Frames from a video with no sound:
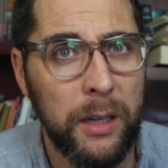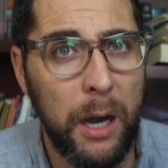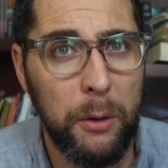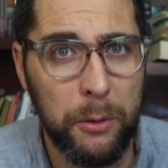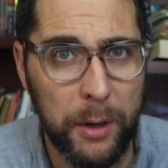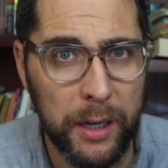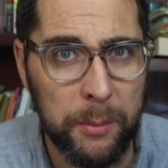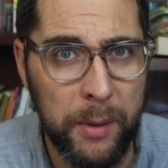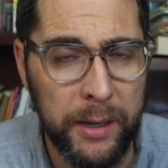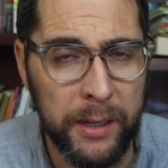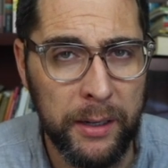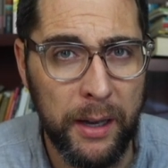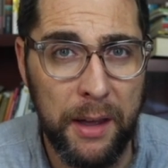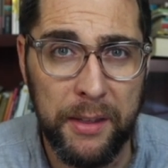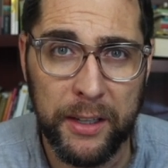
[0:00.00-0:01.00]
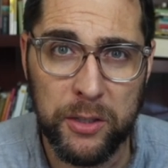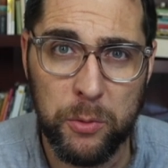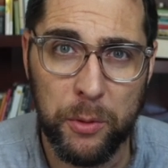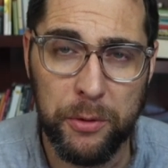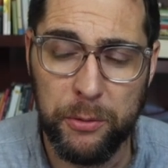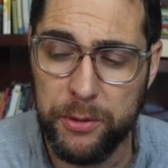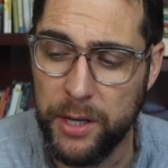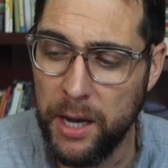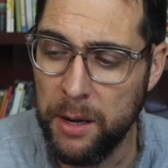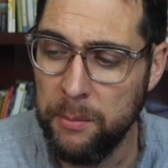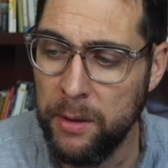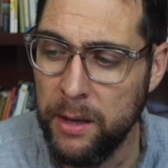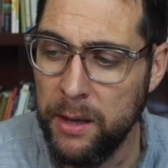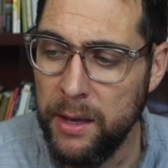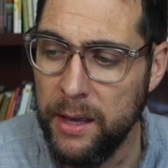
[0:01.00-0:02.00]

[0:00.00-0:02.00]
I would recommend it. I think it's worth your time.